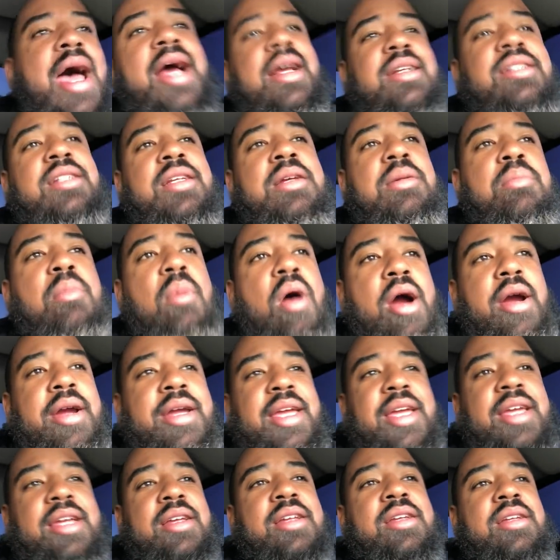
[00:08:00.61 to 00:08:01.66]
actually
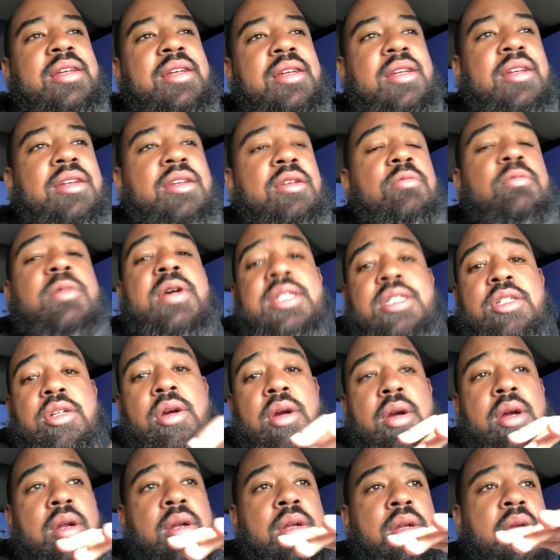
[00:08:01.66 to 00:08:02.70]
market, what
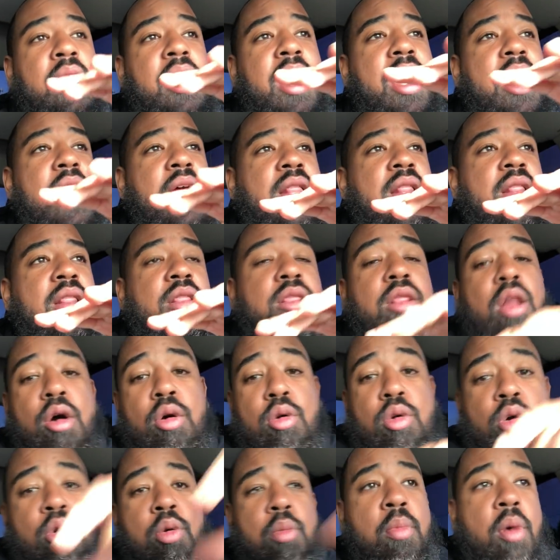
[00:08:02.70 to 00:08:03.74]
your
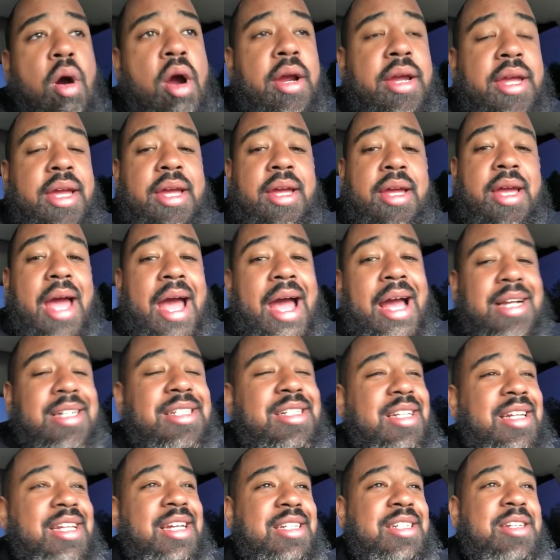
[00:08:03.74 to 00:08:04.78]
local market
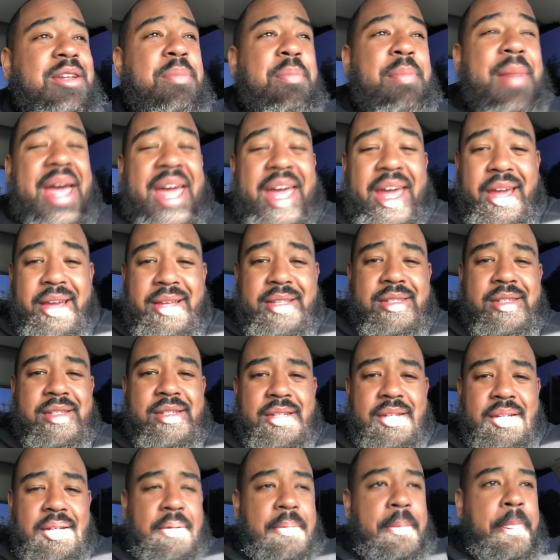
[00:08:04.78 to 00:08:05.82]
actually
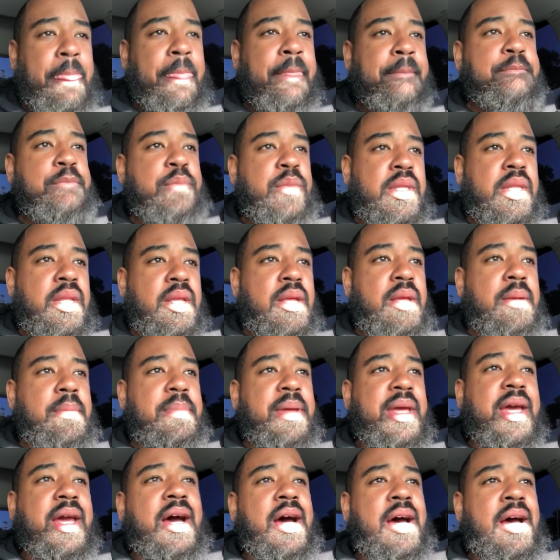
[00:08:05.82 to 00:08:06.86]
demands.
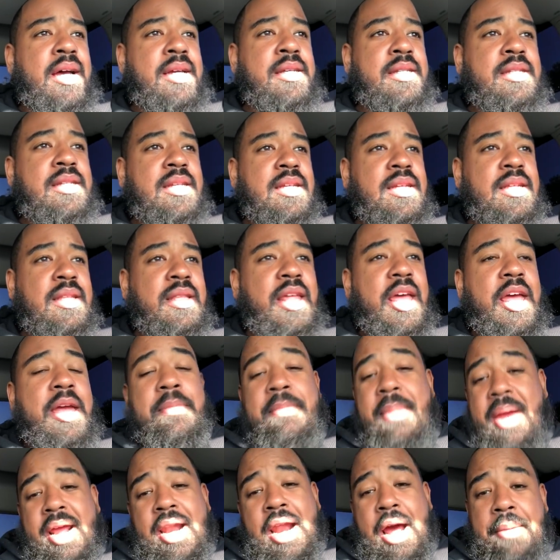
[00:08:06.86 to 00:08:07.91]
Because it
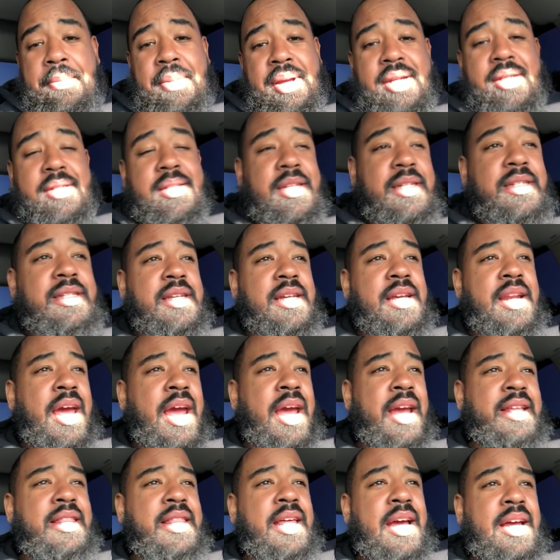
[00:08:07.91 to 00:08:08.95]
may not be the
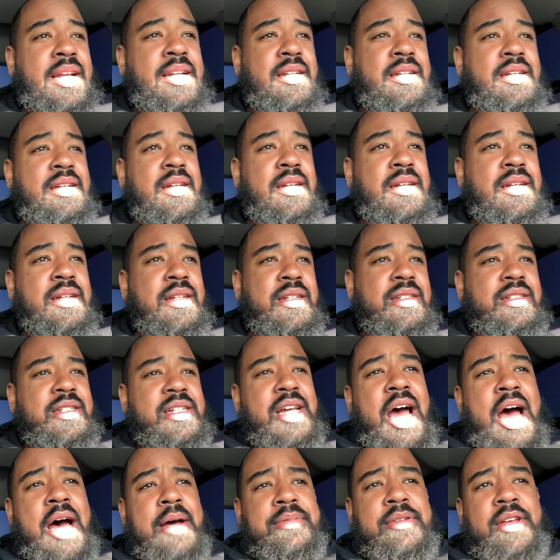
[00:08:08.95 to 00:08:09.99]
CCNA that
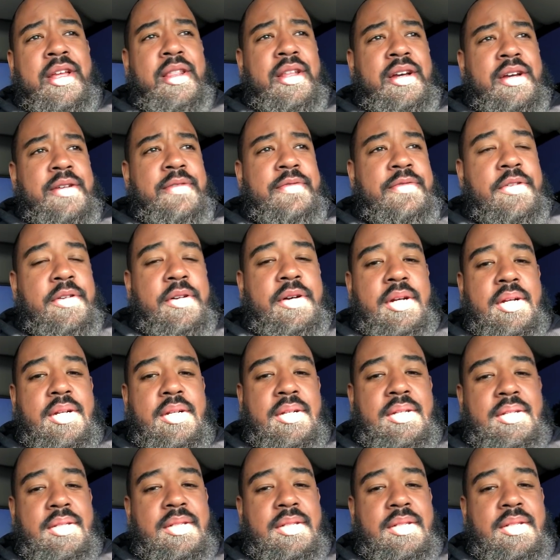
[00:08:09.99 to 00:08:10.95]
jobs are looking for.